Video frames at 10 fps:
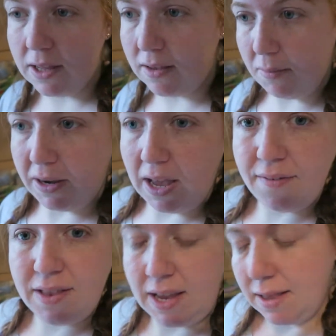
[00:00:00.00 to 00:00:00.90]
It is about
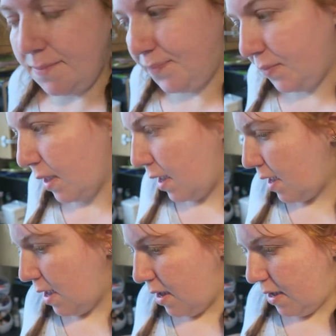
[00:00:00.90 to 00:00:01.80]

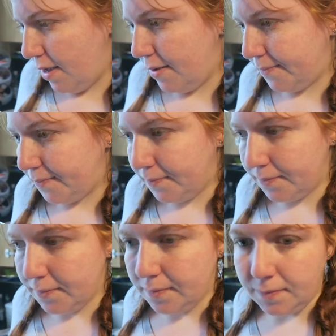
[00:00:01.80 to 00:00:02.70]

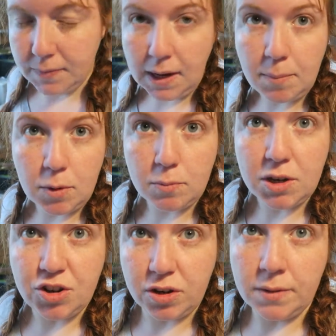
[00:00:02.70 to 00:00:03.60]
10:30. I'm on a
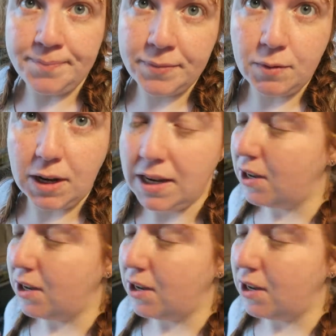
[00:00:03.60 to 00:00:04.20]
mission right